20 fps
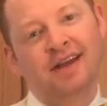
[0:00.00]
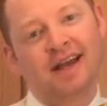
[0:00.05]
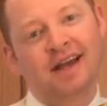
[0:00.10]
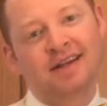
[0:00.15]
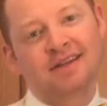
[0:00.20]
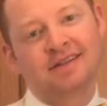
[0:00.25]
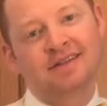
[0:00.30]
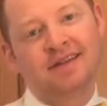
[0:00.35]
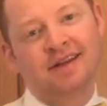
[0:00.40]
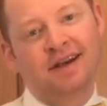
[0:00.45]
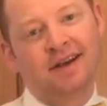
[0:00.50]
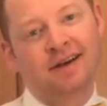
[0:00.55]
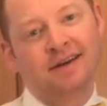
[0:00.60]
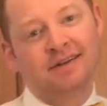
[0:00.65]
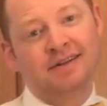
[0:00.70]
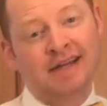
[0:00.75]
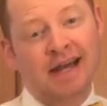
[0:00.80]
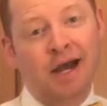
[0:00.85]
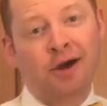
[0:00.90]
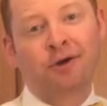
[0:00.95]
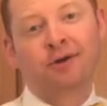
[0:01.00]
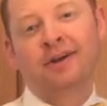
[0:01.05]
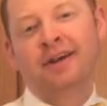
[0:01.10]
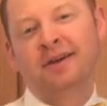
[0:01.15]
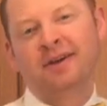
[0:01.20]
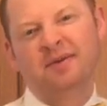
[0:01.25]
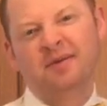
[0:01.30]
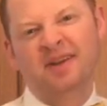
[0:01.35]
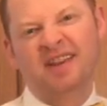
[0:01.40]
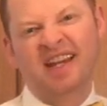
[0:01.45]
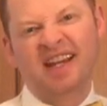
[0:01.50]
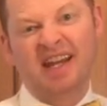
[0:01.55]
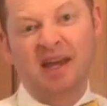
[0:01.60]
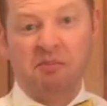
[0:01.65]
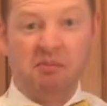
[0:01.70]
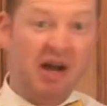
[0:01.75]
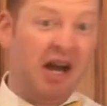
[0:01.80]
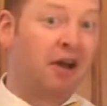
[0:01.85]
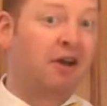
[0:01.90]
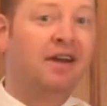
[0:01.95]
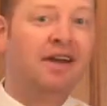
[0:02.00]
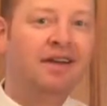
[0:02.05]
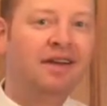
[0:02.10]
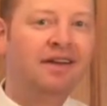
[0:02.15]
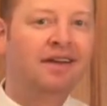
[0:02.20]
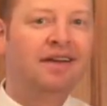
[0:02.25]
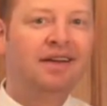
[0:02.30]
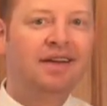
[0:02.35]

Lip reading: as their dowry when they get married.